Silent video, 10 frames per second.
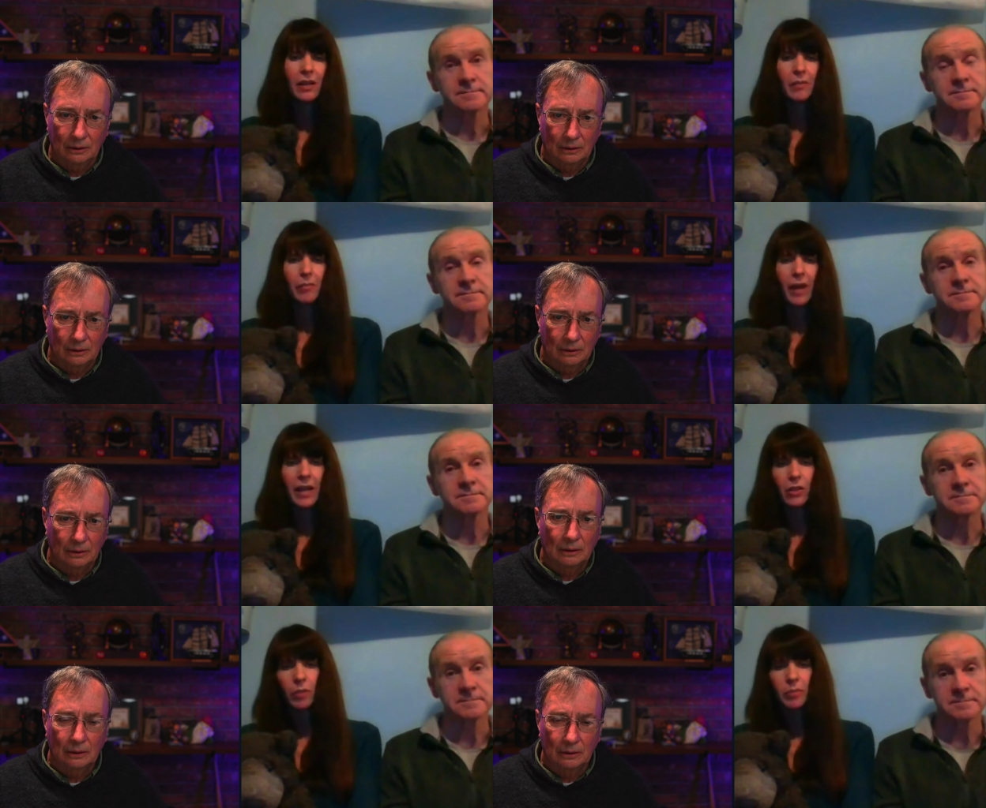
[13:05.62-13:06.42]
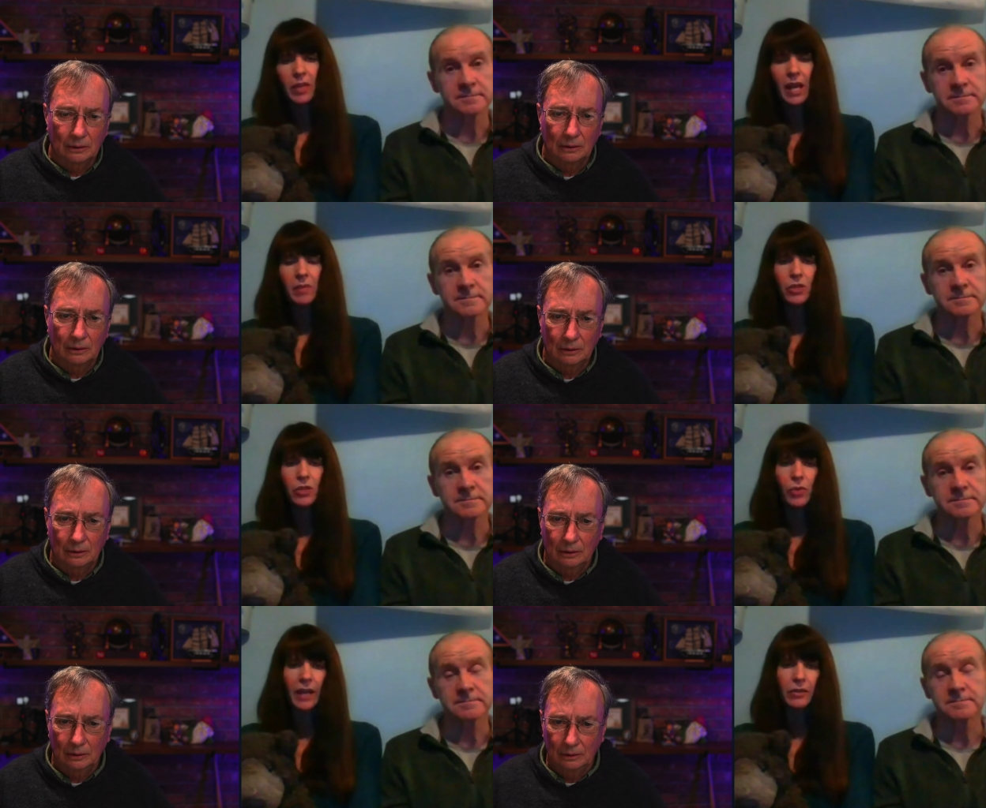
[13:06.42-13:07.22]
Speaker 1: Might not be able
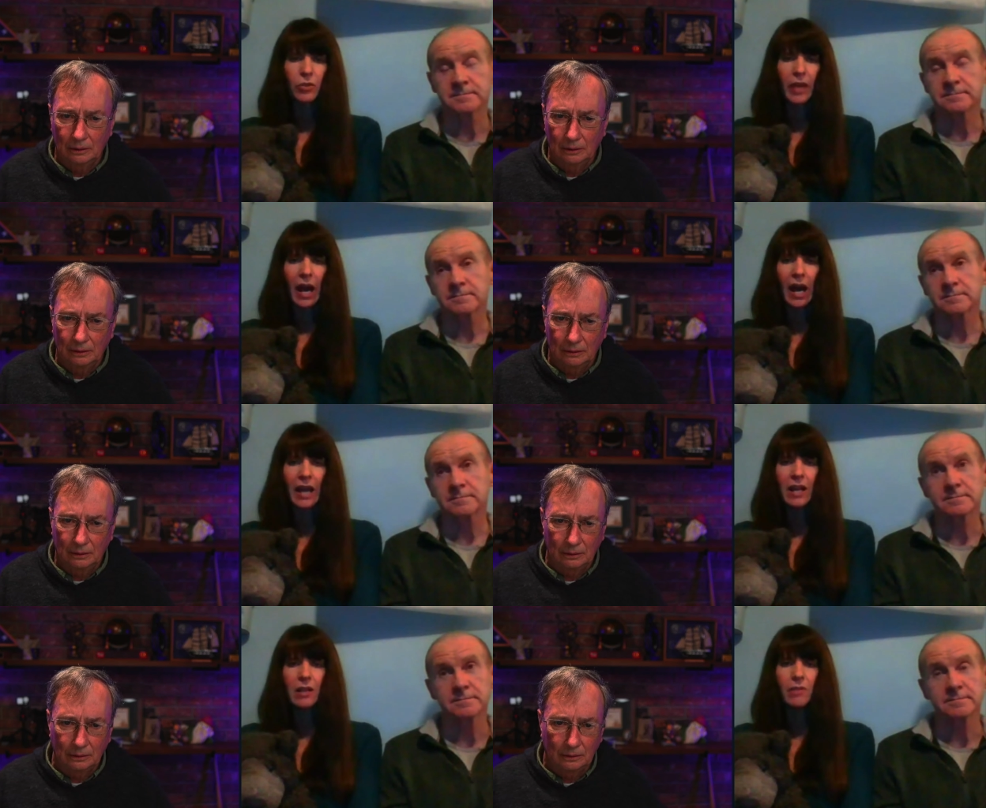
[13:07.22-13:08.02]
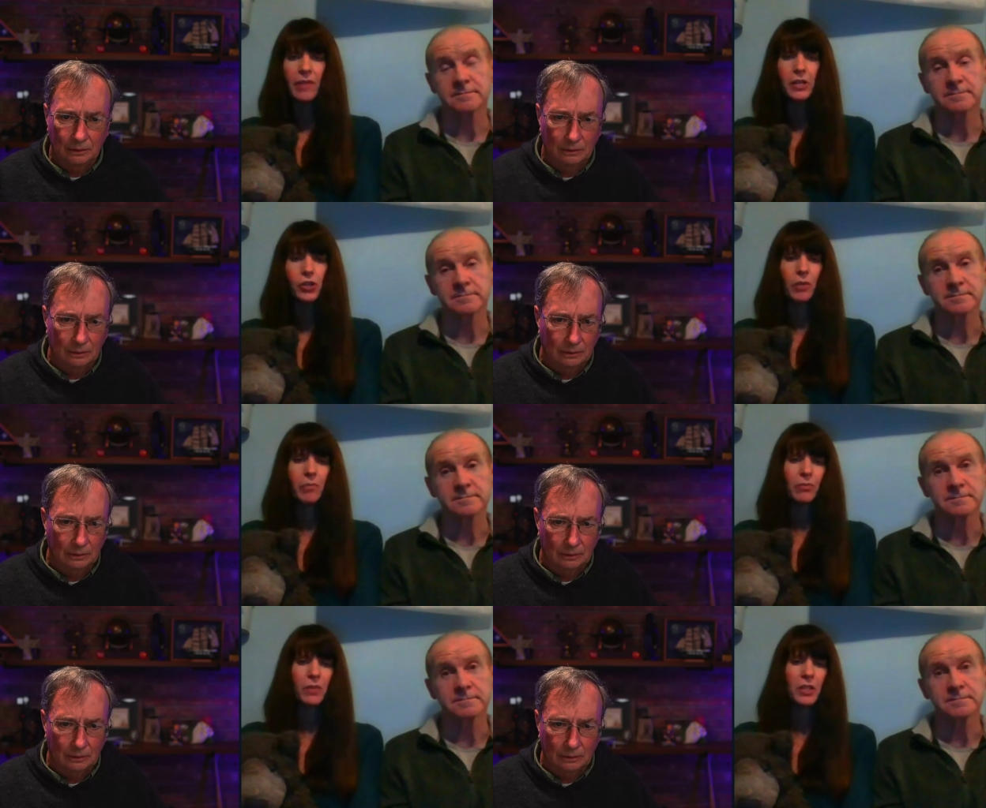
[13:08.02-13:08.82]
to get to the high elevation,
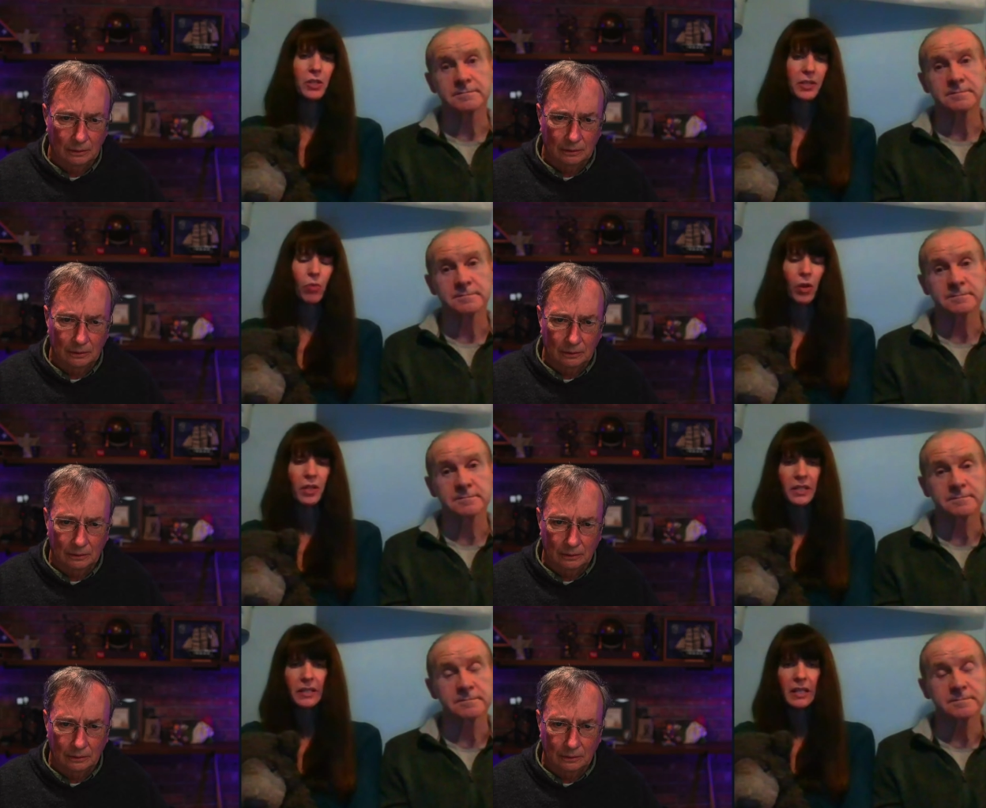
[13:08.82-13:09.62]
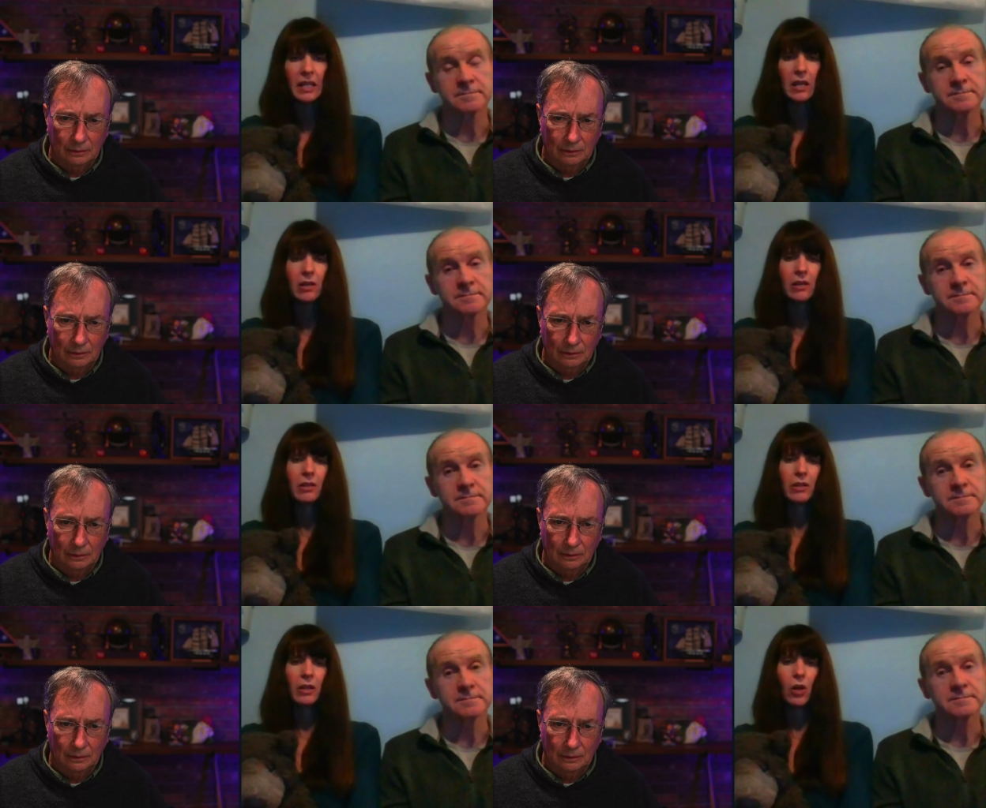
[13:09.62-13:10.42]
but we just want to see
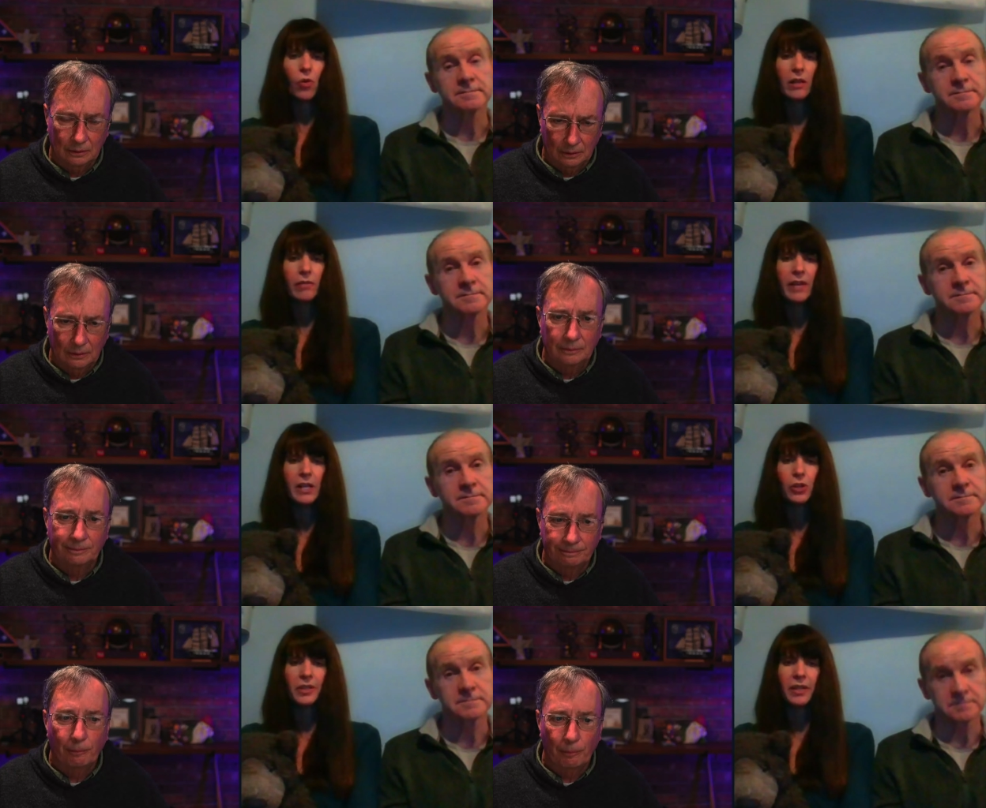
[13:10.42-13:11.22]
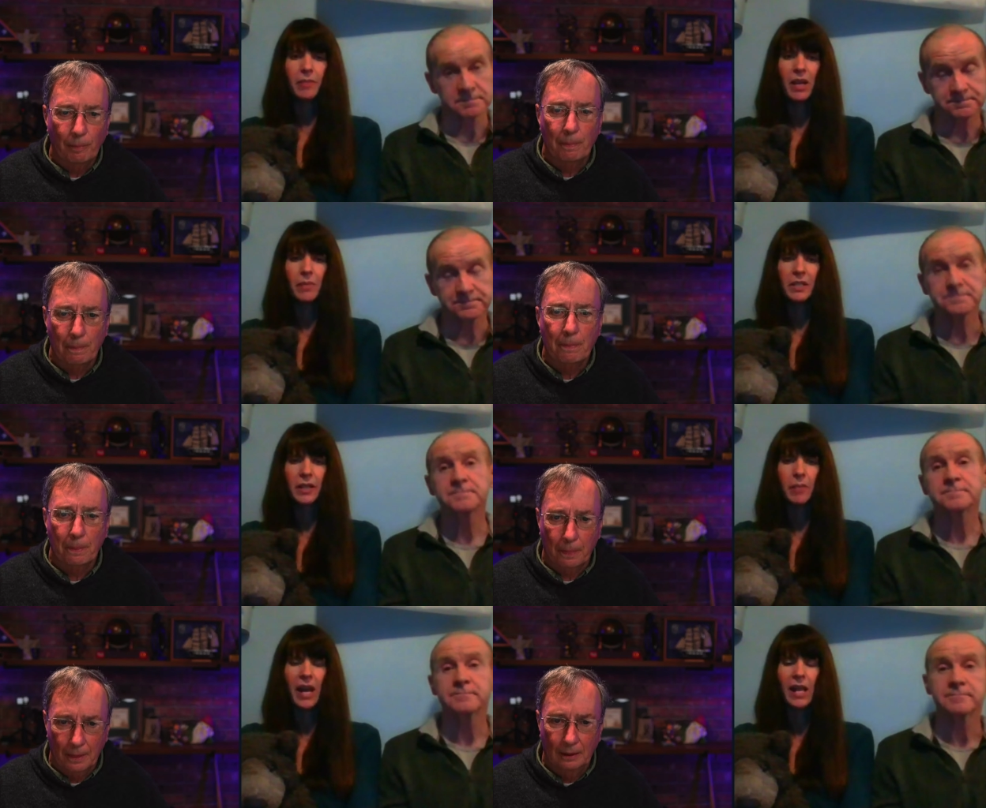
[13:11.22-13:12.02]
the low elevations and maybe
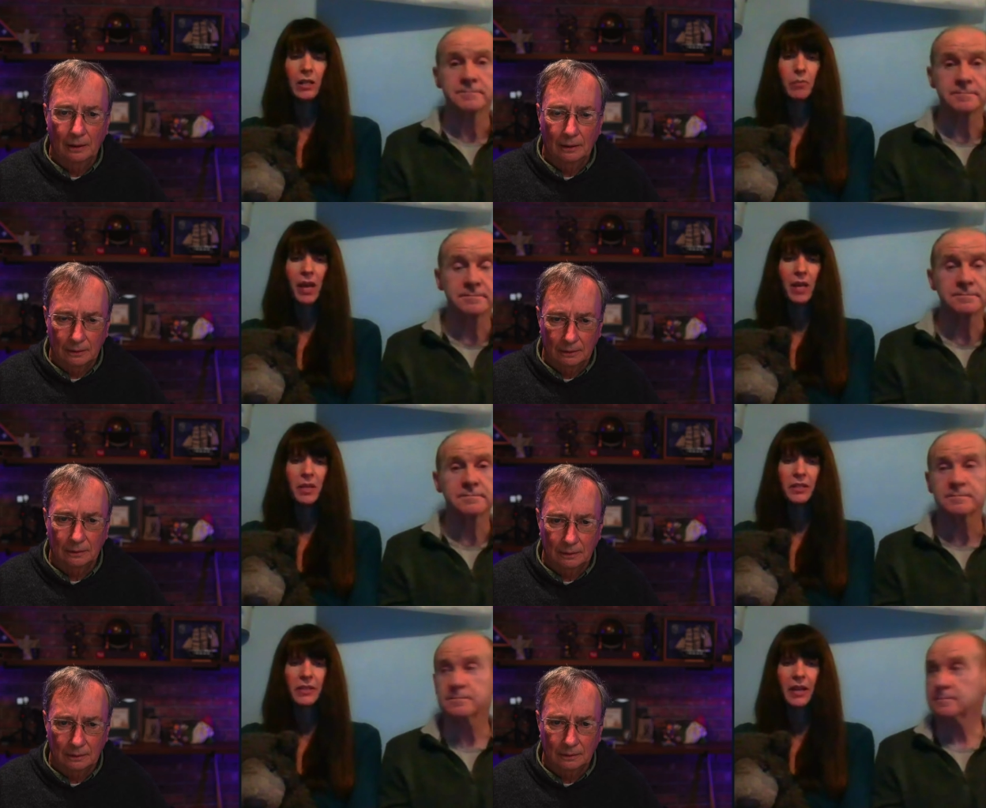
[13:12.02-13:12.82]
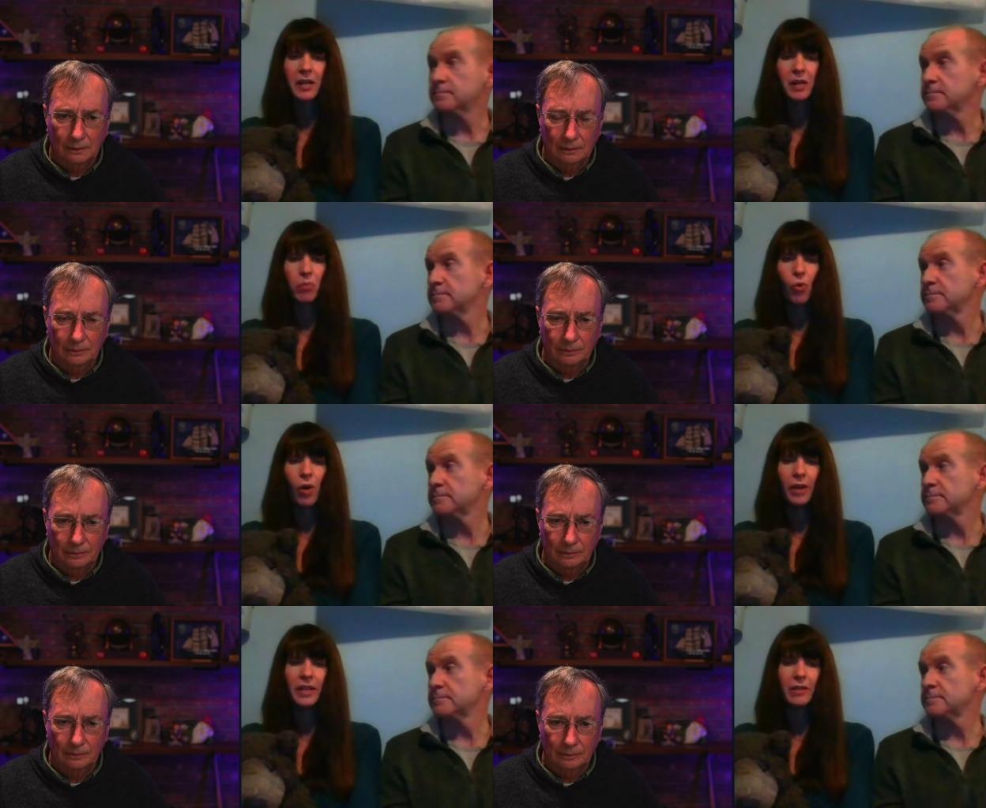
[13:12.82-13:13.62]
some elk babies that are
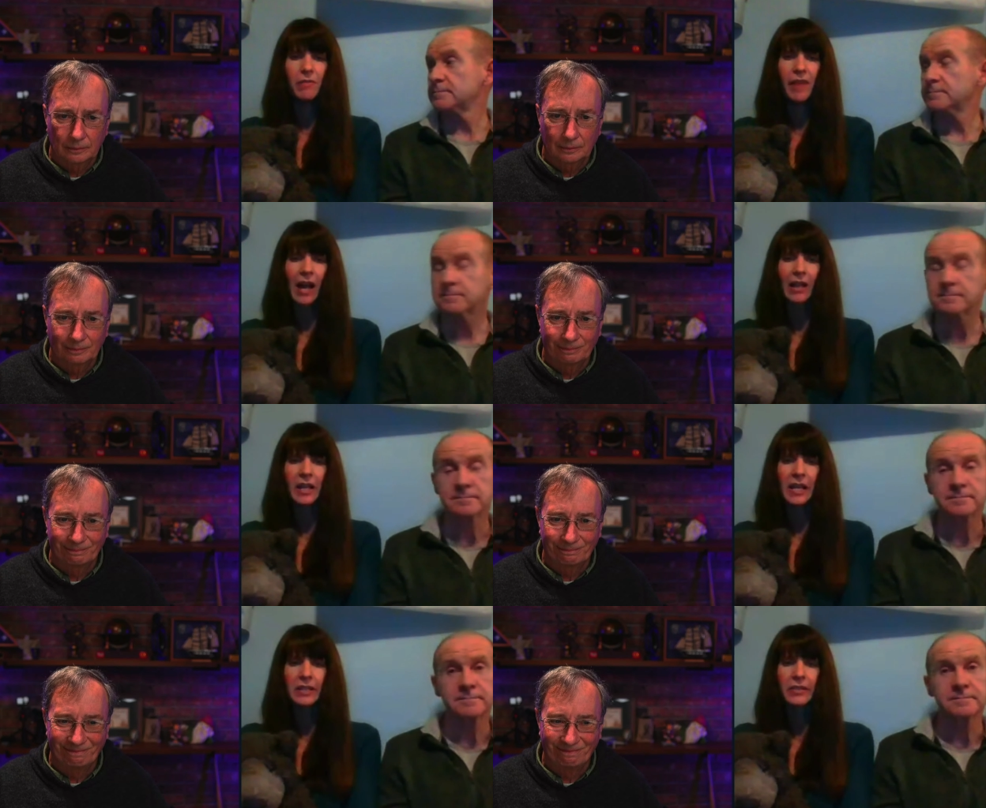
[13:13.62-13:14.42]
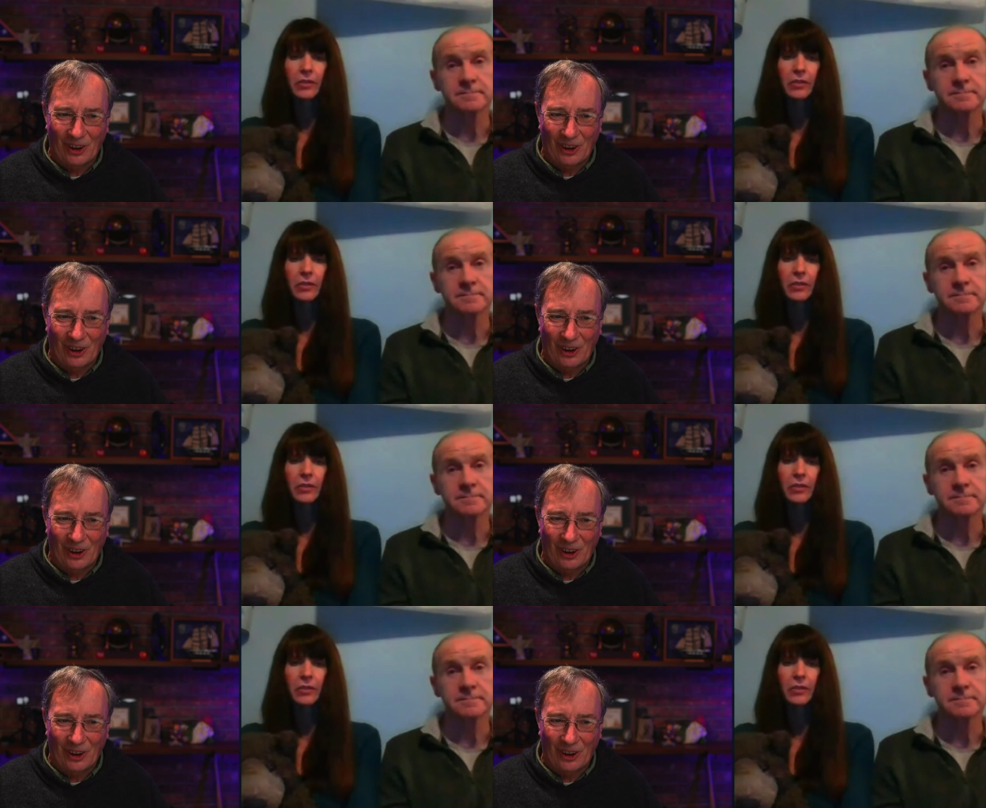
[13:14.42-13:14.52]
born in the valleys.